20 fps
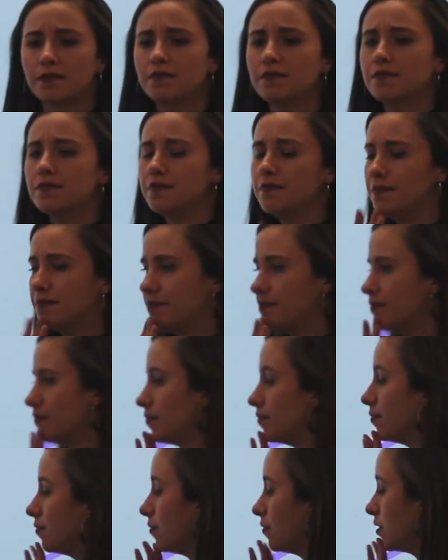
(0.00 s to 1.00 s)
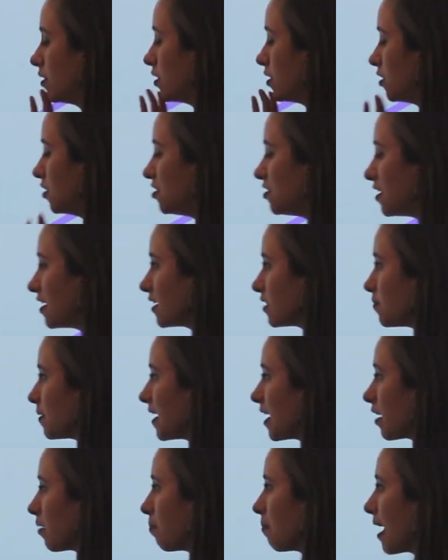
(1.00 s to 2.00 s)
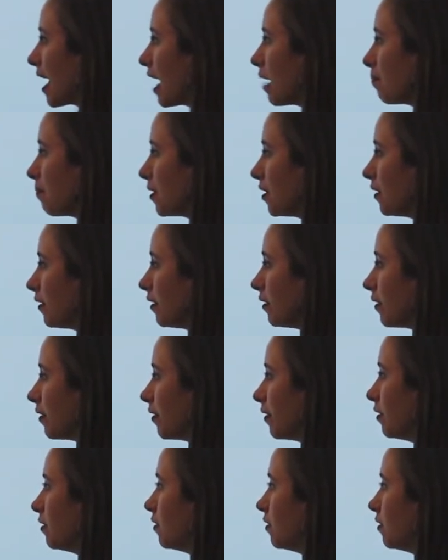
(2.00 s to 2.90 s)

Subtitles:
Do you think it's made out of paper,